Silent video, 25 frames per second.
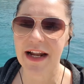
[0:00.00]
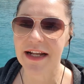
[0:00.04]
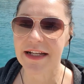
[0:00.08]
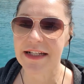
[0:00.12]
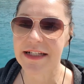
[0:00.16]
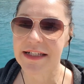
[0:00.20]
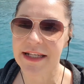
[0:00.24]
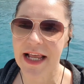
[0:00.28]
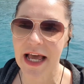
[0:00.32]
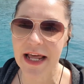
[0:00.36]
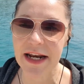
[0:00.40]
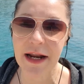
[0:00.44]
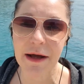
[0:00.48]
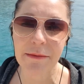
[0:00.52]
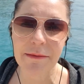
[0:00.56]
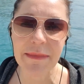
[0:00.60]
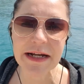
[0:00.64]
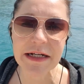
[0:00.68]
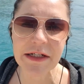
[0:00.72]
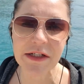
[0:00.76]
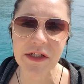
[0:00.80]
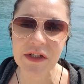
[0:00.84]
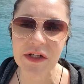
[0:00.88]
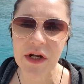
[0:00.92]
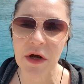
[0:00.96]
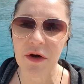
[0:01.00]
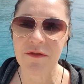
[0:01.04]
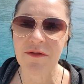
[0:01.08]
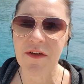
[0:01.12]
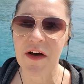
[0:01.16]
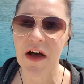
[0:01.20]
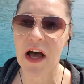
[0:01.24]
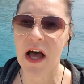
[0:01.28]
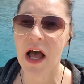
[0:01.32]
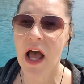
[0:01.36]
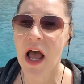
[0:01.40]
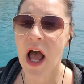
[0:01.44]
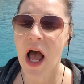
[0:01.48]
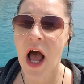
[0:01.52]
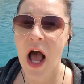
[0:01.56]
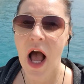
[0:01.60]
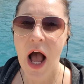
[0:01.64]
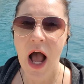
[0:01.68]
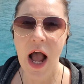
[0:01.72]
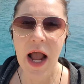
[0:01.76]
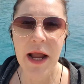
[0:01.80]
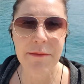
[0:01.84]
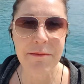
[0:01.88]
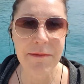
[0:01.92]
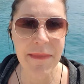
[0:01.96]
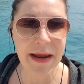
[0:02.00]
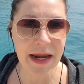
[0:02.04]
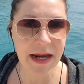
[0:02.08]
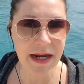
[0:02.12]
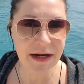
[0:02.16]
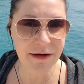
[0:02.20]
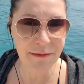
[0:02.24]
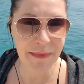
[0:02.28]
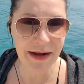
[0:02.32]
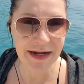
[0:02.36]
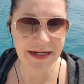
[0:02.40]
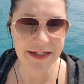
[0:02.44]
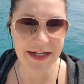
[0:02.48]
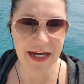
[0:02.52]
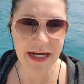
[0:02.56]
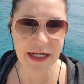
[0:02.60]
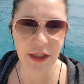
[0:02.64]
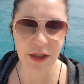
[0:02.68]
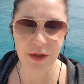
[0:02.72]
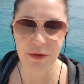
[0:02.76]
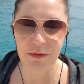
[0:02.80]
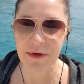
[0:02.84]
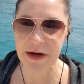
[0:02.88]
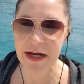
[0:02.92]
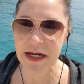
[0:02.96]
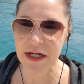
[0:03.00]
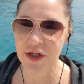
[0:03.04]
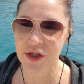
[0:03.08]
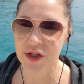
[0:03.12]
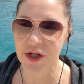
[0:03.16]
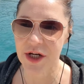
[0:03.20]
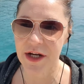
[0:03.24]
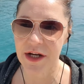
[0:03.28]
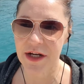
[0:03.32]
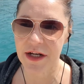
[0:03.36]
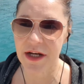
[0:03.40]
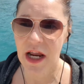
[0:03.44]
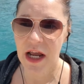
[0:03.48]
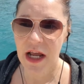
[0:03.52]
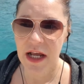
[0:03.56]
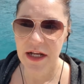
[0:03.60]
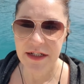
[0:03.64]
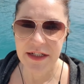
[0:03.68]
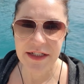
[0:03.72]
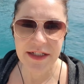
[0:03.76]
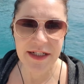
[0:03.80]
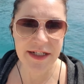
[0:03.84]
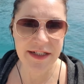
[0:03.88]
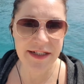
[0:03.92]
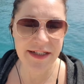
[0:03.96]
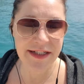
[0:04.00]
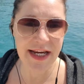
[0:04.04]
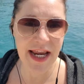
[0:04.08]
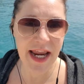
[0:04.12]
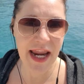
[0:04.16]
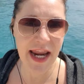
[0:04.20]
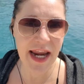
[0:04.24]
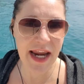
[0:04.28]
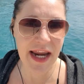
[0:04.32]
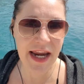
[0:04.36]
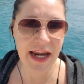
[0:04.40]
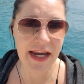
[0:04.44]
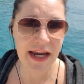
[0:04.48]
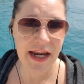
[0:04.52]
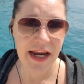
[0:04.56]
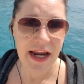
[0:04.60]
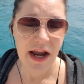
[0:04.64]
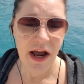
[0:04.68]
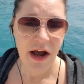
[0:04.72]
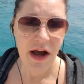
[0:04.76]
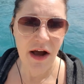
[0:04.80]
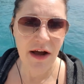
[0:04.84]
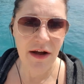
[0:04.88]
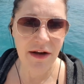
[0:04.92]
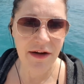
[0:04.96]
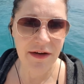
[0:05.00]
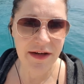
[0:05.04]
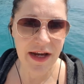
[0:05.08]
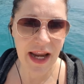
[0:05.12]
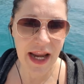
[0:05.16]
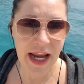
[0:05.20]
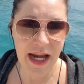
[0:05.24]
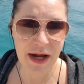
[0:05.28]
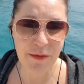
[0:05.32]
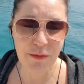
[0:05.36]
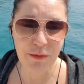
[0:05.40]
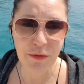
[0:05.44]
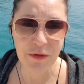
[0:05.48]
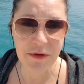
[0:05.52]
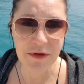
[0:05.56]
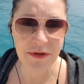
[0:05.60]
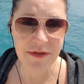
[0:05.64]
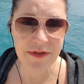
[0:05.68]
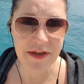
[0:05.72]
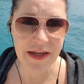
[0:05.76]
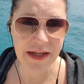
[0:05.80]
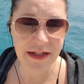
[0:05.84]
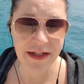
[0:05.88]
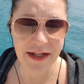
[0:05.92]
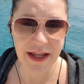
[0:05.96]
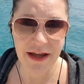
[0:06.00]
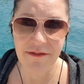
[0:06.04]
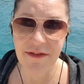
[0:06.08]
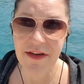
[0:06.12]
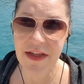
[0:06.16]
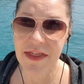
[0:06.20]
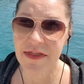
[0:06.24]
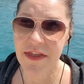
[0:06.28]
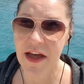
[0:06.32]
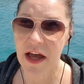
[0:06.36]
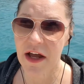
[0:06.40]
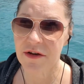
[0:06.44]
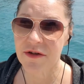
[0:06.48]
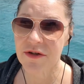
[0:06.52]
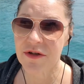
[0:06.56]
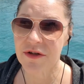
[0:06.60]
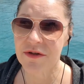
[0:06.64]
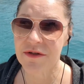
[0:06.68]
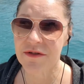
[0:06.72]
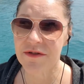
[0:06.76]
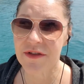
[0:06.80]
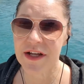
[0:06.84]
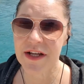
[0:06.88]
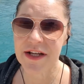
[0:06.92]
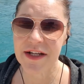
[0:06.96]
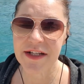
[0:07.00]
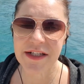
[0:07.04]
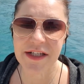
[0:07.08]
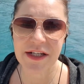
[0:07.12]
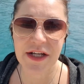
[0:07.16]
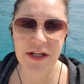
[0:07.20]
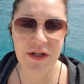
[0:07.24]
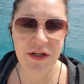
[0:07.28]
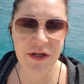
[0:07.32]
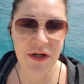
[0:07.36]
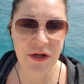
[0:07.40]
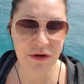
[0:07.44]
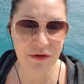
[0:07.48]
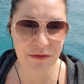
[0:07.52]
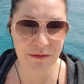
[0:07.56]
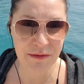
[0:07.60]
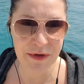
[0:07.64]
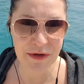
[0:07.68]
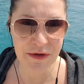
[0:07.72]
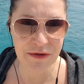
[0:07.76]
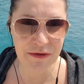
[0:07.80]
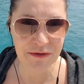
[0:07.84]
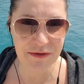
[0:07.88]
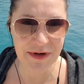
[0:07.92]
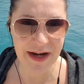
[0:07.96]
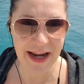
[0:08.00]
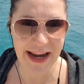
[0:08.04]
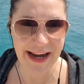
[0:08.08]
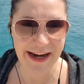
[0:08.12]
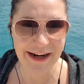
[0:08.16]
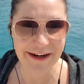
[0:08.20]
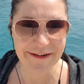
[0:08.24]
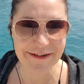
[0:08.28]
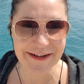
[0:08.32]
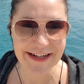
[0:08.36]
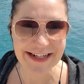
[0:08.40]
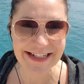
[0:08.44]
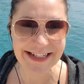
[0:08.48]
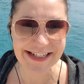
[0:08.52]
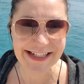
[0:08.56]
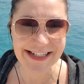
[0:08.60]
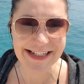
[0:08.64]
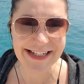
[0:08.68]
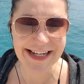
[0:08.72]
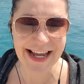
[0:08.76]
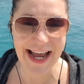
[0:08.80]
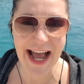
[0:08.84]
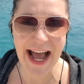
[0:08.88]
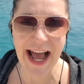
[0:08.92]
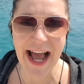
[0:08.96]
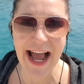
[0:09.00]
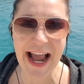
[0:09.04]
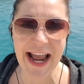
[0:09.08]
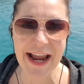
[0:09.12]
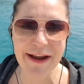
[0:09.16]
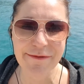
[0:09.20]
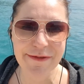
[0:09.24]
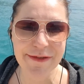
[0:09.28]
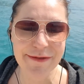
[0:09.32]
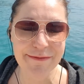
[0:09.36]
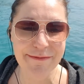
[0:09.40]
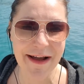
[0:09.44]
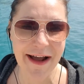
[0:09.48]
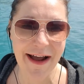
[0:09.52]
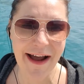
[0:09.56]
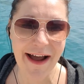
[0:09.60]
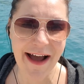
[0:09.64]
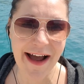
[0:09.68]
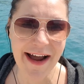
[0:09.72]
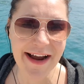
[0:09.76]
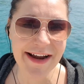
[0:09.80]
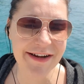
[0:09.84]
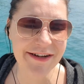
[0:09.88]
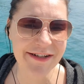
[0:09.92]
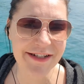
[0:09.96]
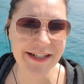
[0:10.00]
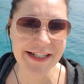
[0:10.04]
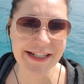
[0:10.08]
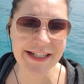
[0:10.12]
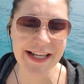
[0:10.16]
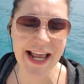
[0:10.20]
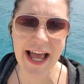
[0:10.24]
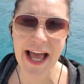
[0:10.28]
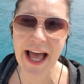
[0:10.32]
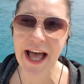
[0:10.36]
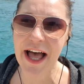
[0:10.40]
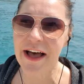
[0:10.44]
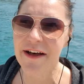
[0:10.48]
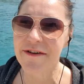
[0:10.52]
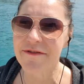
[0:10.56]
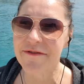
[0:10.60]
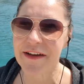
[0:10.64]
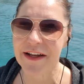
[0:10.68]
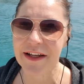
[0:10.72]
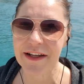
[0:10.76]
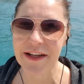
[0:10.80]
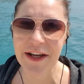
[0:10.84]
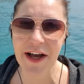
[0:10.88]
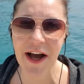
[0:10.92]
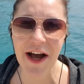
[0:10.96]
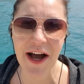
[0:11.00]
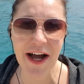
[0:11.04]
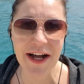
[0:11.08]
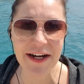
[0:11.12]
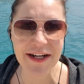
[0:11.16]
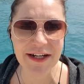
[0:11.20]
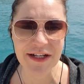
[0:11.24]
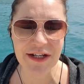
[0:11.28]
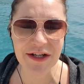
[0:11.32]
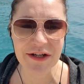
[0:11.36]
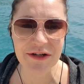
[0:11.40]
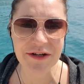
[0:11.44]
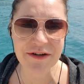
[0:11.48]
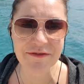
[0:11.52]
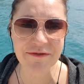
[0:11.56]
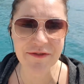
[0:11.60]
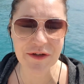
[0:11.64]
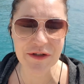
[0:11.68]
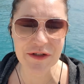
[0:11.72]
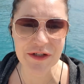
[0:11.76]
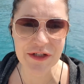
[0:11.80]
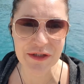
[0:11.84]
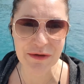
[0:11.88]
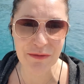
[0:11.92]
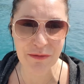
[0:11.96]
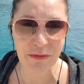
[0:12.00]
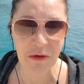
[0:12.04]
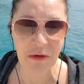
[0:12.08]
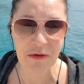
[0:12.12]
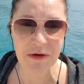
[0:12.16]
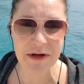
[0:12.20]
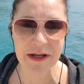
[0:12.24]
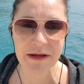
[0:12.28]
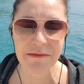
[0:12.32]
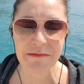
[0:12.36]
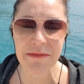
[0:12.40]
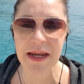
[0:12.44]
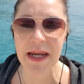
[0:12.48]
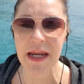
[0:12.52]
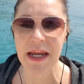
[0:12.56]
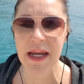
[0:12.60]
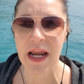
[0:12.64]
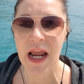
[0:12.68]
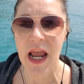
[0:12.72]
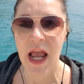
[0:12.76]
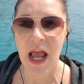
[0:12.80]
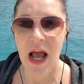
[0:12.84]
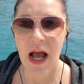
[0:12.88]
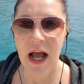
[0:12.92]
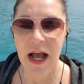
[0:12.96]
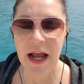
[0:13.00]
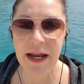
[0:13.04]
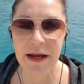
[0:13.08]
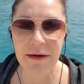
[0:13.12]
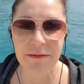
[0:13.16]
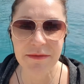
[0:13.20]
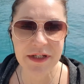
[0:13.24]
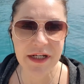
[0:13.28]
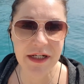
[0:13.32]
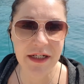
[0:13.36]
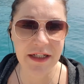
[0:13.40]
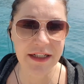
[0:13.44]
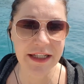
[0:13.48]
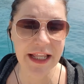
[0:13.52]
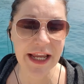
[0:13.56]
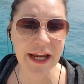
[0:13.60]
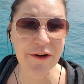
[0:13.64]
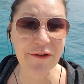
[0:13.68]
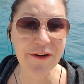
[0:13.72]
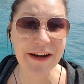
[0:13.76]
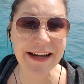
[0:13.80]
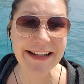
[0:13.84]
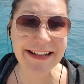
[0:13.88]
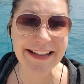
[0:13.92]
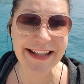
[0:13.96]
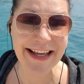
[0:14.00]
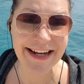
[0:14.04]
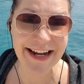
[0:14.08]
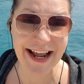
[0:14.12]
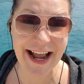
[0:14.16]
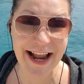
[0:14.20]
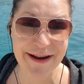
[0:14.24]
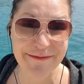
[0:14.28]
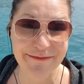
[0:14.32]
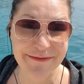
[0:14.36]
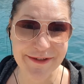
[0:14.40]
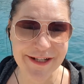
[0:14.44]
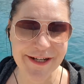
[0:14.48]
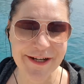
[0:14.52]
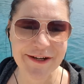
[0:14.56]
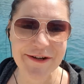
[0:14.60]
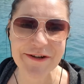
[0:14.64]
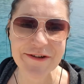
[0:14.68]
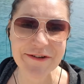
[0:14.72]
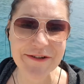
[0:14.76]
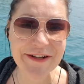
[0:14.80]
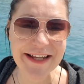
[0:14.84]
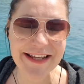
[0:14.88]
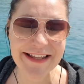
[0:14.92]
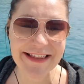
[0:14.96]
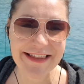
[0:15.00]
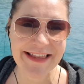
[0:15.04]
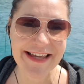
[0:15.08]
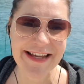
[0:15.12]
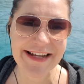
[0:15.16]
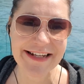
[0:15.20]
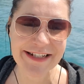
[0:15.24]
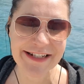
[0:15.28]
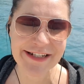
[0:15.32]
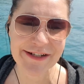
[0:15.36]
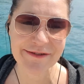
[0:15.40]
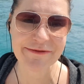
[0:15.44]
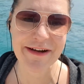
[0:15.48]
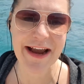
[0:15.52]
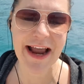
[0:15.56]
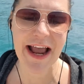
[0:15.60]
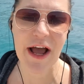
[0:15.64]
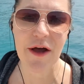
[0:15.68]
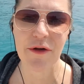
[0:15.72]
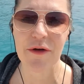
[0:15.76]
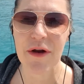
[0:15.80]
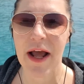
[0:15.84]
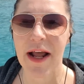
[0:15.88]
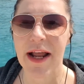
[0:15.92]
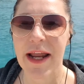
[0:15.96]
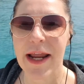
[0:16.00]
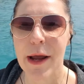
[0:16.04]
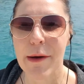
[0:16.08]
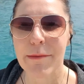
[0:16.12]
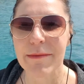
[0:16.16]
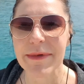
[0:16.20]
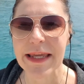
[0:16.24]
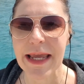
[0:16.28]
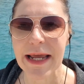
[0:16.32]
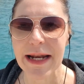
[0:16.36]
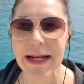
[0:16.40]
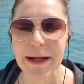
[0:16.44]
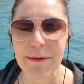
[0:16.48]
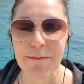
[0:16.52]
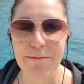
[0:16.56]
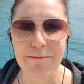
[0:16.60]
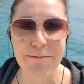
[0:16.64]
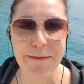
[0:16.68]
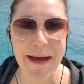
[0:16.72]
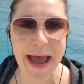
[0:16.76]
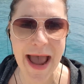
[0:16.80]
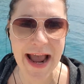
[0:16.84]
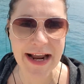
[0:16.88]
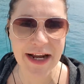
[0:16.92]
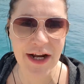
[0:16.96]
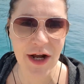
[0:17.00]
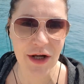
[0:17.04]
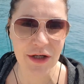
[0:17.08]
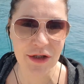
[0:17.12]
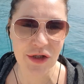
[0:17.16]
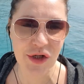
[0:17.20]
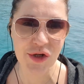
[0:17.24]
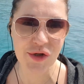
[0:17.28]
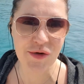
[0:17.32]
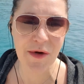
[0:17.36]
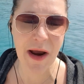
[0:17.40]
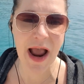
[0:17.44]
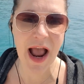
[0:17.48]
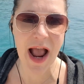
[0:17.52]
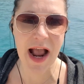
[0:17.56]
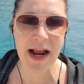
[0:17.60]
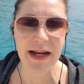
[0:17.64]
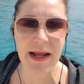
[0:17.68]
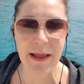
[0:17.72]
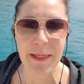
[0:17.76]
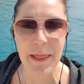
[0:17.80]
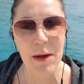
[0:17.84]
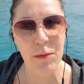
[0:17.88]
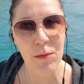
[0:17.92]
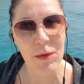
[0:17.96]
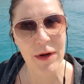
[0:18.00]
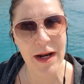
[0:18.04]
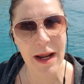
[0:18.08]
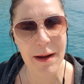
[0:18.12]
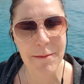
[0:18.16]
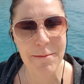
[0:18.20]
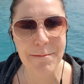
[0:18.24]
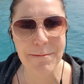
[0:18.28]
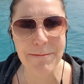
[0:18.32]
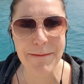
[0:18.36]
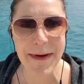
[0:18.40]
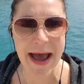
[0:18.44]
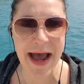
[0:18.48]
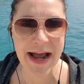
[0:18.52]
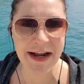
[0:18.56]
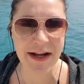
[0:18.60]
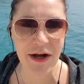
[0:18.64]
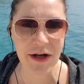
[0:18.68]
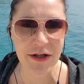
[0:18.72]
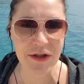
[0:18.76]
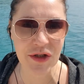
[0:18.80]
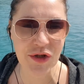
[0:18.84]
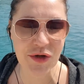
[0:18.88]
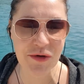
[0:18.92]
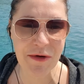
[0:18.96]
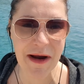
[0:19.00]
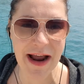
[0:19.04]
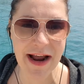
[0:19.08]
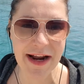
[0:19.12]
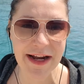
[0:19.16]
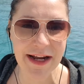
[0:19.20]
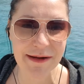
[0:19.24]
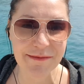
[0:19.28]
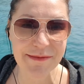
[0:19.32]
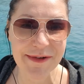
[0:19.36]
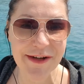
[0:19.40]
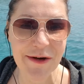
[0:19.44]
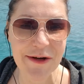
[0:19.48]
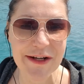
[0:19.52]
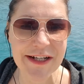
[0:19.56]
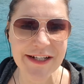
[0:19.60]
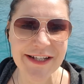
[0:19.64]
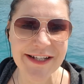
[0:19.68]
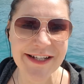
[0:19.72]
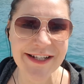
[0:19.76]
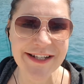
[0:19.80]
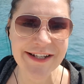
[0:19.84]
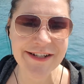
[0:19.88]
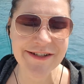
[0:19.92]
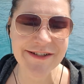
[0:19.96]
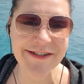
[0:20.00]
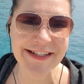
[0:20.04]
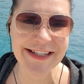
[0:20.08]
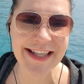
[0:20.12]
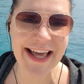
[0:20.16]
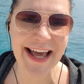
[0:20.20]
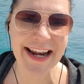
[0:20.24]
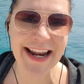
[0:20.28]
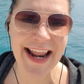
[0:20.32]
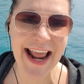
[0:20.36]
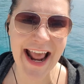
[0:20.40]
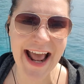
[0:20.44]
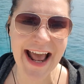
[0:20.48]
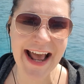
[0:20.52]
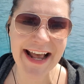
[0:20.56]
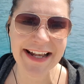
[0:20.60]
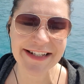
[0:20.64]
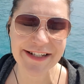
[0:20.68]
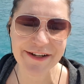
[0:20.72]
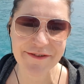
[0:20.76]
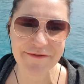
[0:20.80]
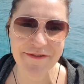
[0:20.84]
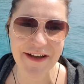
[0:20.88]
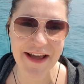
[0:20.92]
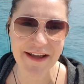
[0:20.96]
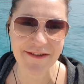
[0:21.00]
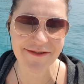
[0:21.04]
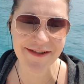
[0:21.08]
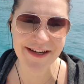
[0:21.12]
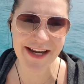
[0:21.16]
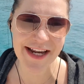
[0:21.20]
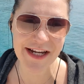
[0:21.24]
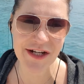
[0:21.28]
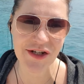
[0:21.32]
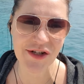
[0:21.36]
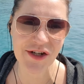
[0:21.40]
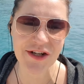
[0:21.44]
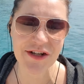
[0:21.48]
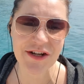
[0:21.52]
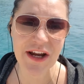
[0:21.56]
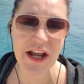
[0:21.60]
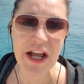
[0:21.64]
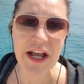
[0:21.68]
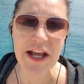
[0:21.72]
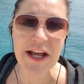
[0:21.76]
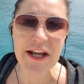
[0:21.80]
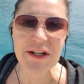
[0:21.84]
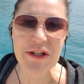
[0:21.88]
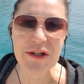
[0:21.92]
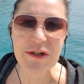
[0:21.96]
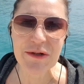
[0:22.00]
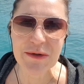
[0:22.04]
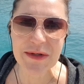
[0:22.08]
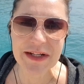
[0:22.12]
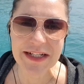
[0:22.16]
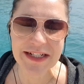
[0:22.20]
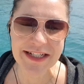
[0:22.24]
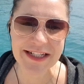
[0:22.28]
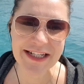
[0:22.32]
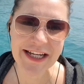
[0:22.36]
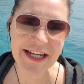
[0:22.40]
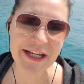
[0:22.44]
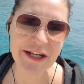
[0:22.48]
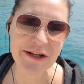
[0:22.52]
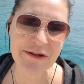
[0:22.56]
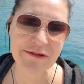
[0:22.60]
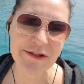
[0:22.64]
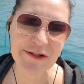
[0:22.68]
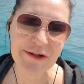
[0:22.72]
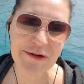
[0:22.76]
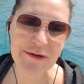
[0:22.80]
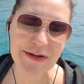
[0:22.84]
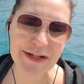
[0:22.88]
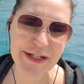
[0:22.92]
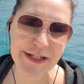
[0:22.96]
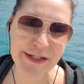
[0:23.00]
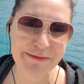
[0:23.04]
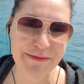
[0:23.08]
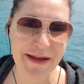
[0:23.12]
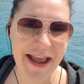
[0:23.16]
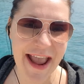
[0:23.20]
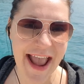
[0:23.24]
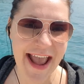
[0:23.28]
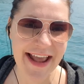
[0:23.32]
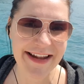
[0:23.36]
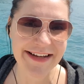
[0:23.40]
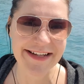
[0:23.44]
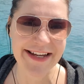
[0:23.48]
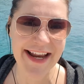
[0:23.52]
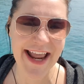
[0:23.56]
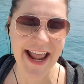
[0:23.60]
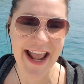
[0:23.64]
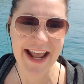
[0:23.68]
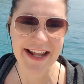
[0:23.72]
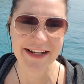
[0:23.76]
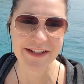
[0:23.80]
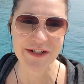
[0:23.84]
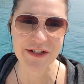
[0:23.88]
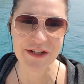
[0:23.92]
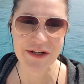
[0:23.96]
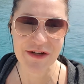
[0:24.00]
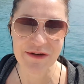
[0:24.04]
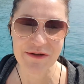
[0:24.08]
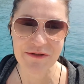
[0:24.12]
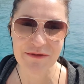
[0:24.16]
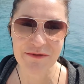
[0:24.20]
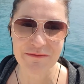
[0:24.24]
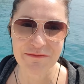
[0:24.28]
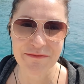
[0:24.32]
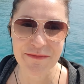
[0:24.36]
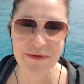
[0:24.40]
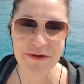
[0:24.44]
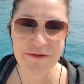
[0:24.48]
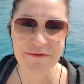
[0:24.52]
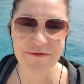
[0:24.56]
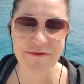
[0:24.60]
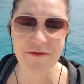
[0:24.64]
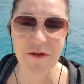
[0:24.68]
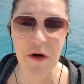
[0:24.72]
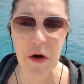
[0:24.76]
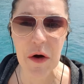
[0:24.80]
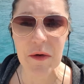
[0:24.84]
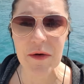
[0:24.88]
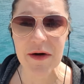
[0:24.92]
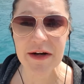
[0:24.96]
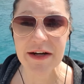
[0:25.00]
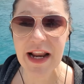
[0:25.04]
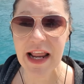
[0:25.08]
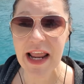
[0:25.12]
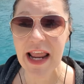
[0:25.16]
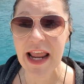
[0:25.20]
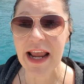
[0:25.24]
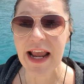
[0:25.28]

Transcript: I sat on my sofa, I made my declaration today on April the 11th under this new moon airy sky with my higher self and God and universe supporting me. I am declaring that I am turning things around. I am getting back on track. And then when I'm back on track, I'm going to use that as a foundation to continue to expand and to move forward.